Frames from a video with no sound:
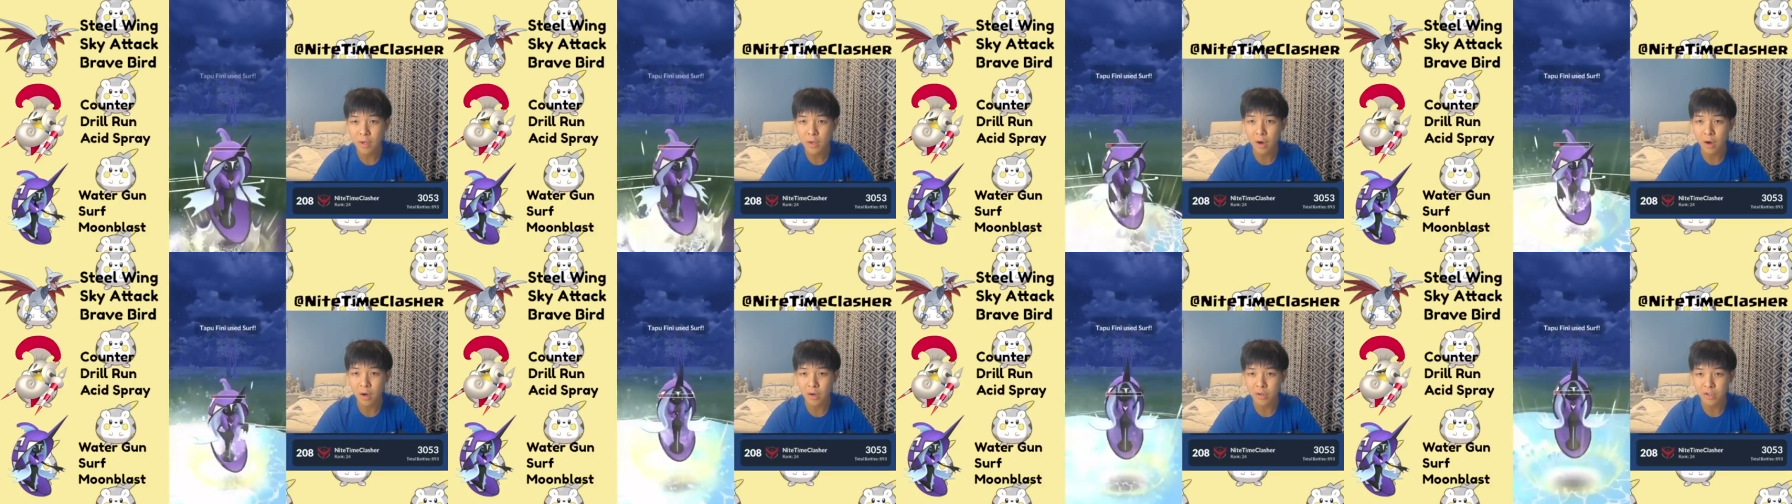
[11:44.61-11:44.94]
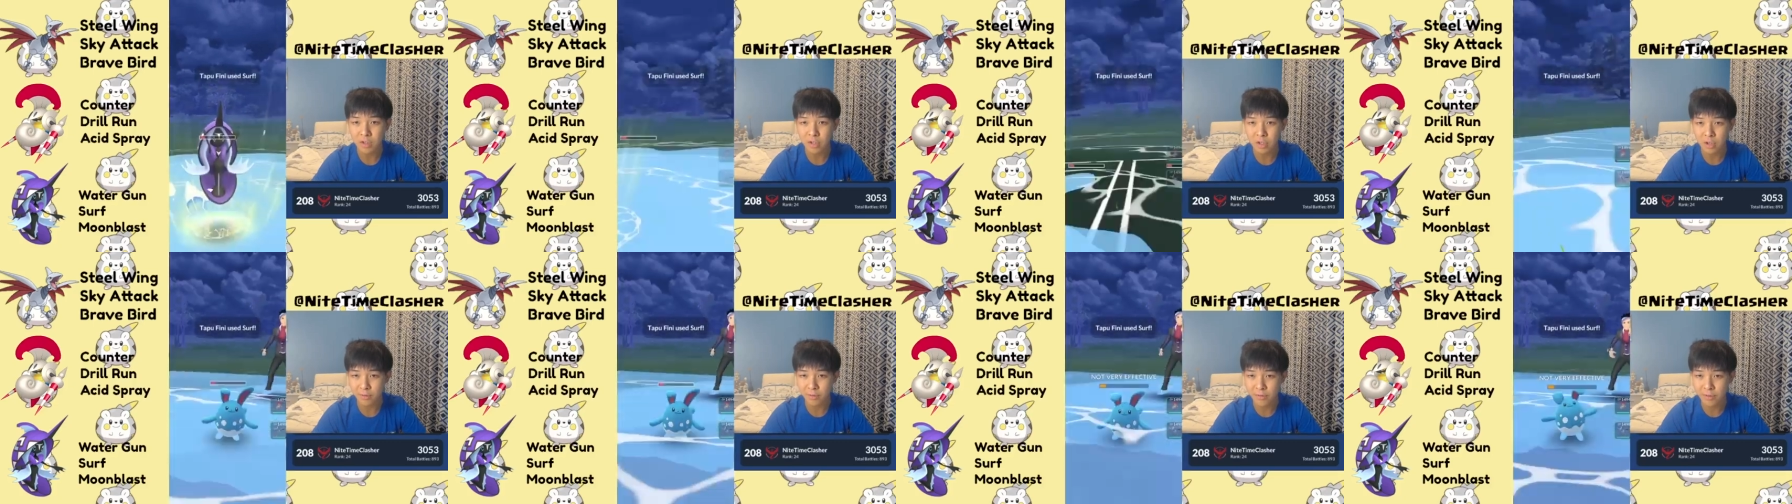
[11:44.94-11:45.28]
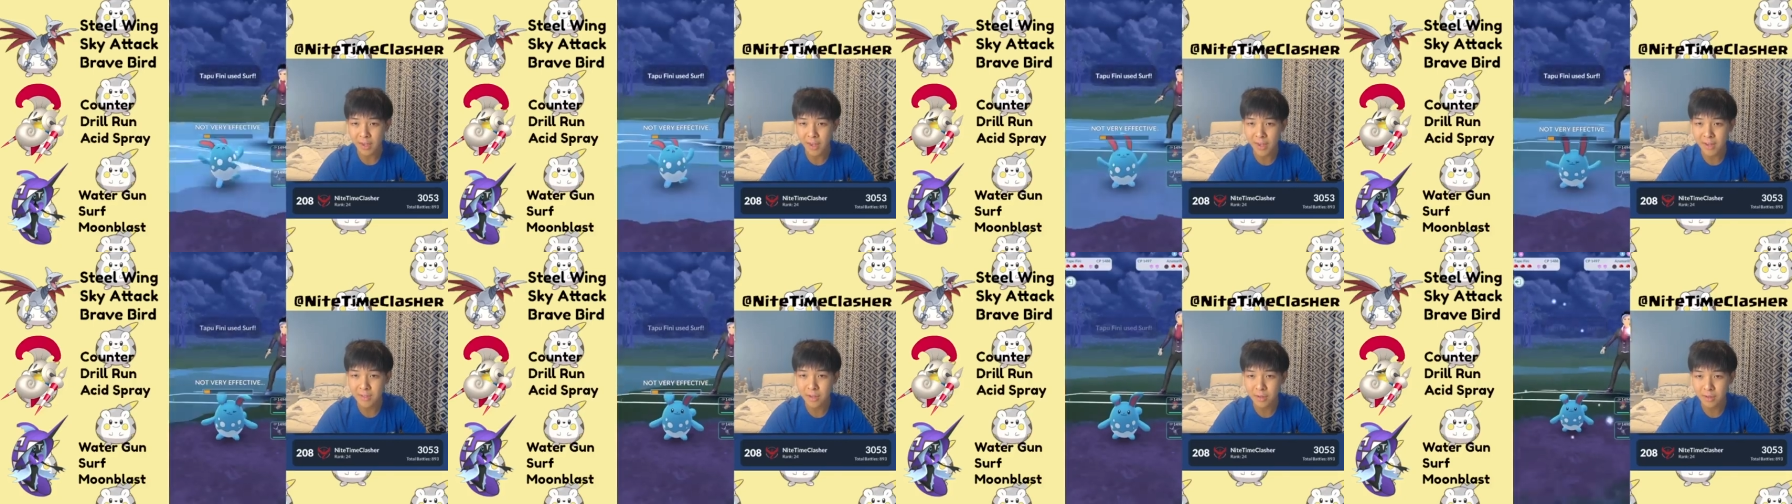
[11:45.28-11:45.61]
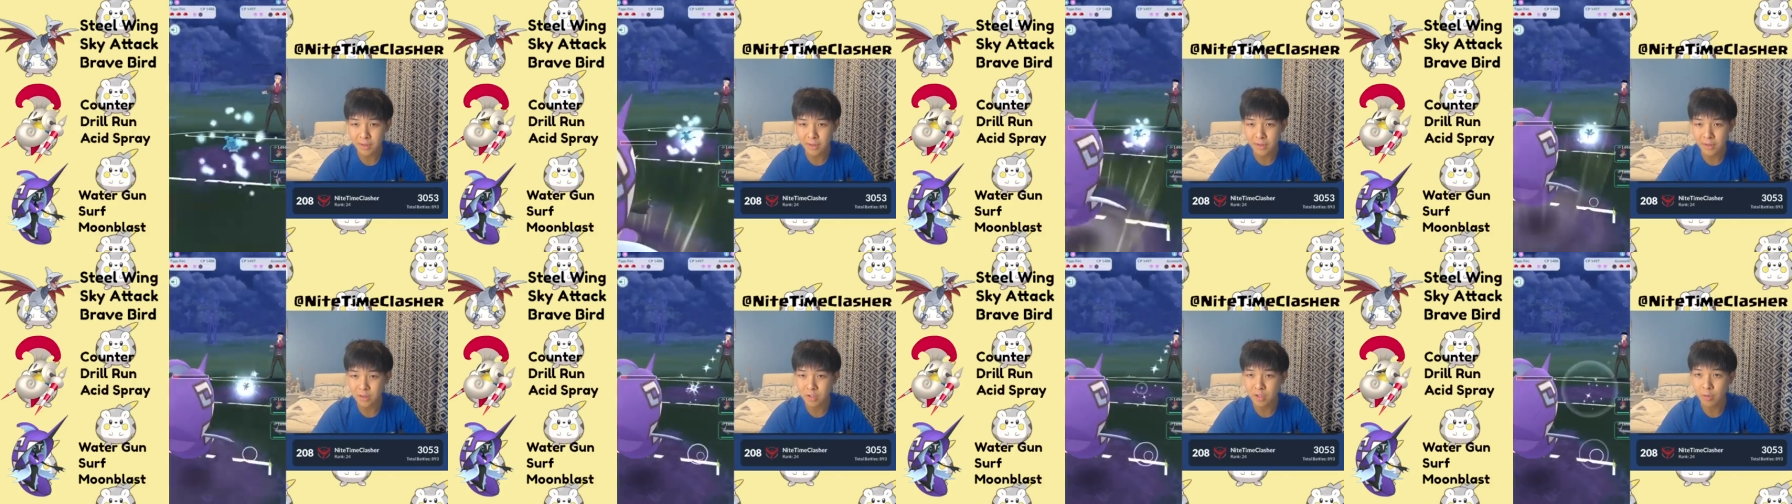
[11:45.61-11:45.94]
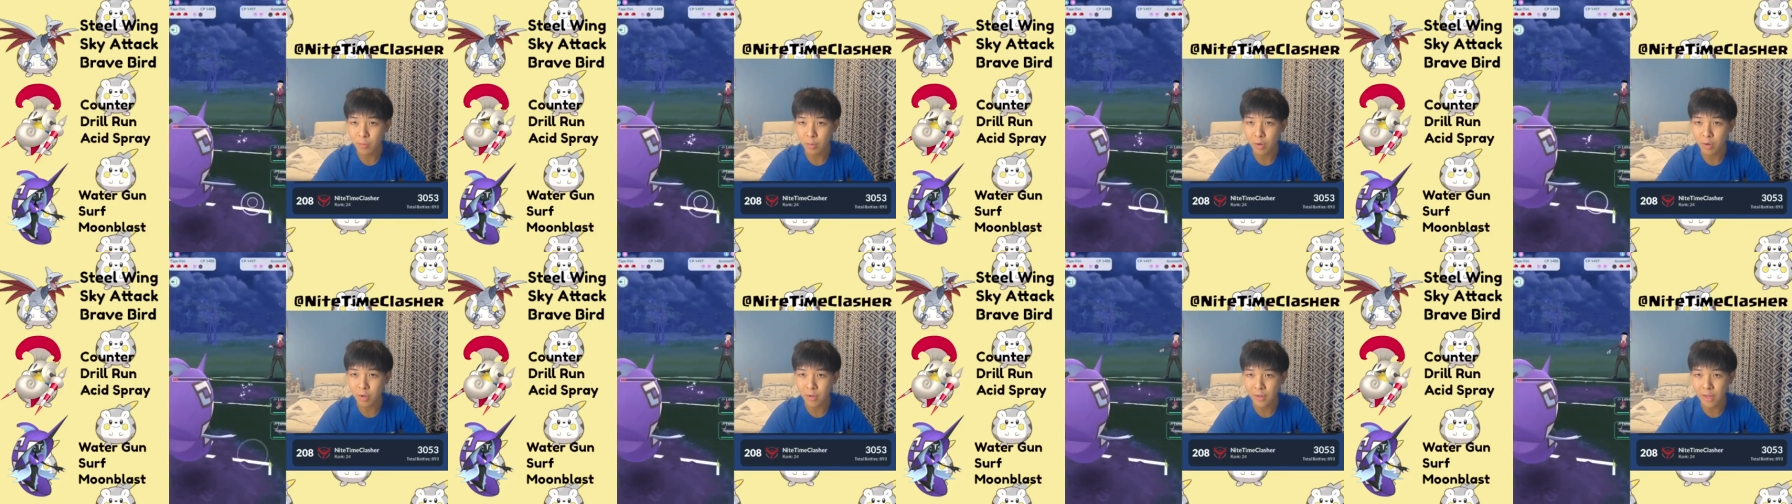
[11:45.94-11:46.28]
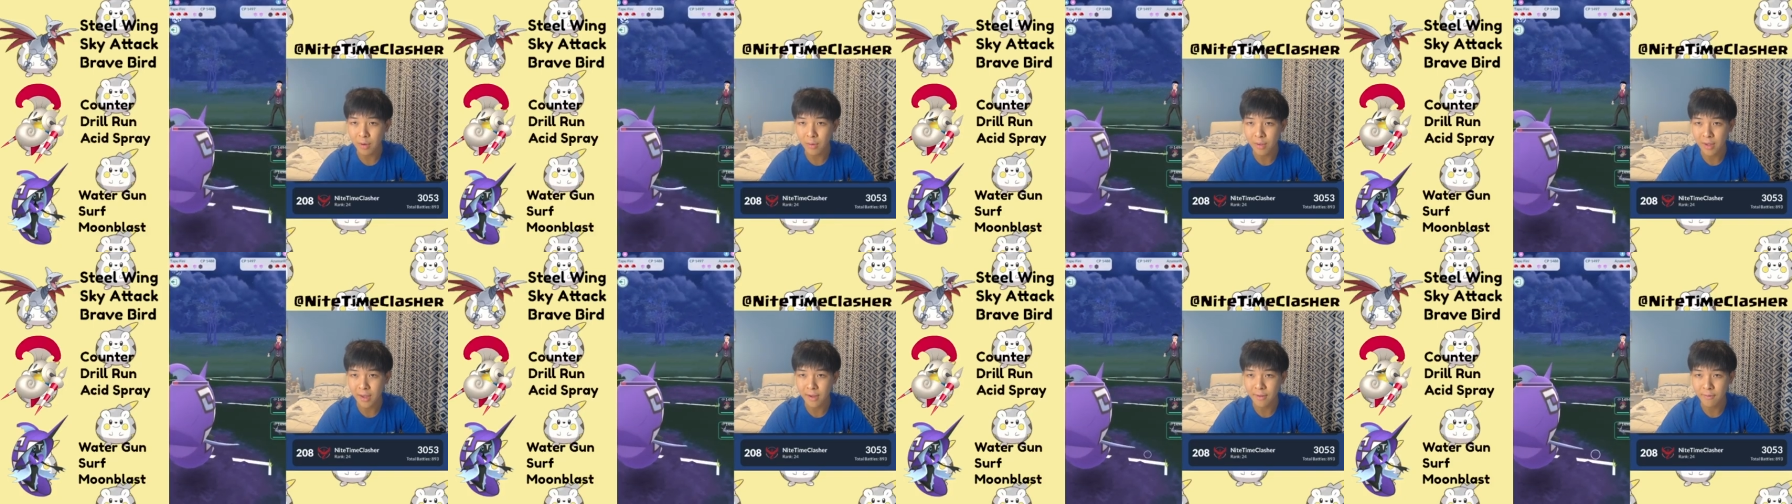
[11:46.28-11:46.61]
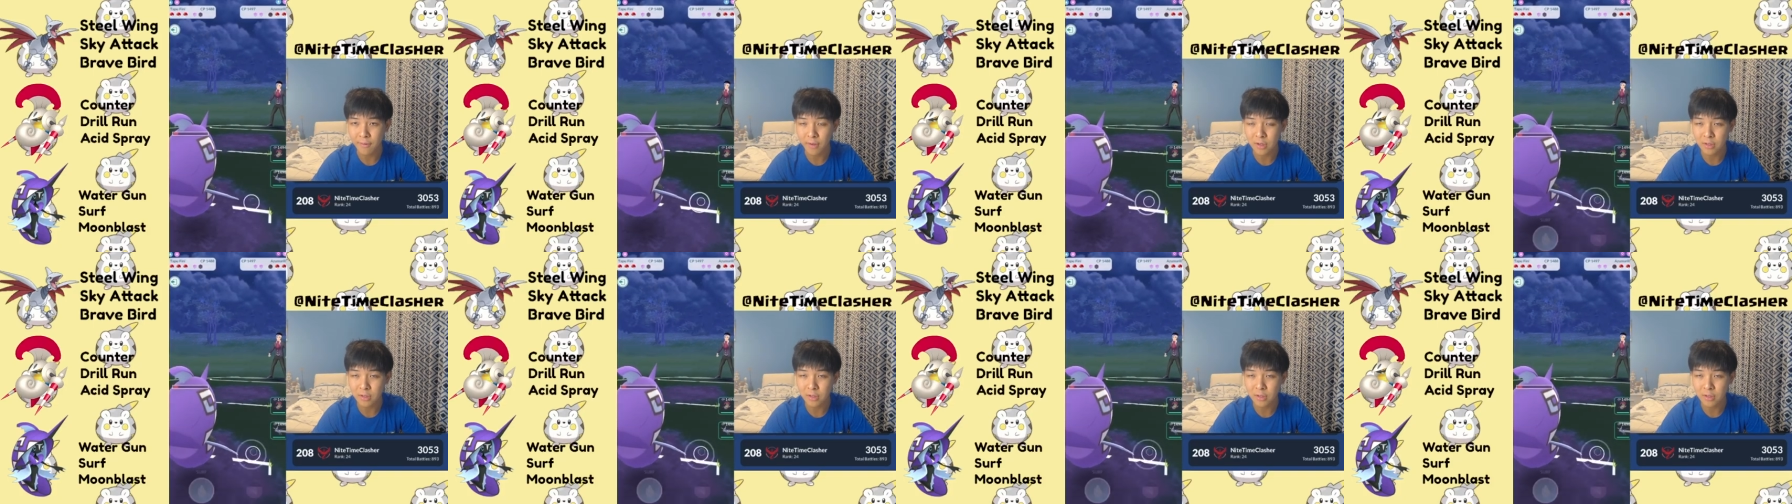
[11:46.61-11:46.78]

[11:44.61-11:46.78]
Our Surf takes out the Azumarill. Now we have